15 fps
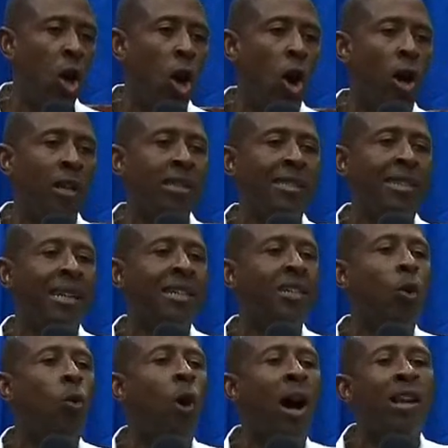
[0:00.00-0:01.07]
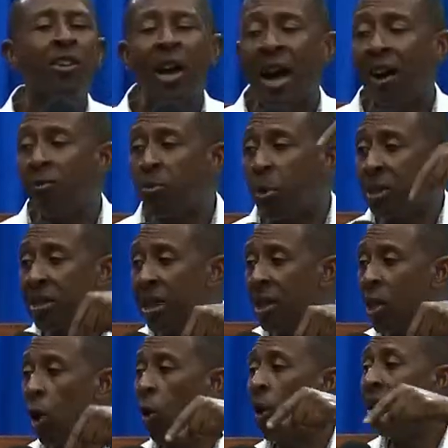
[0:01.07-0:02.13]
until the one you have present
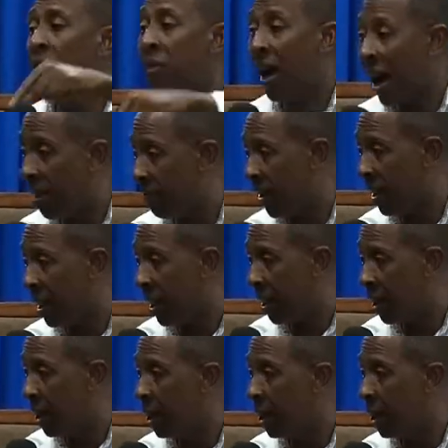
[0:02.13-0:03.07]
now, if you have any,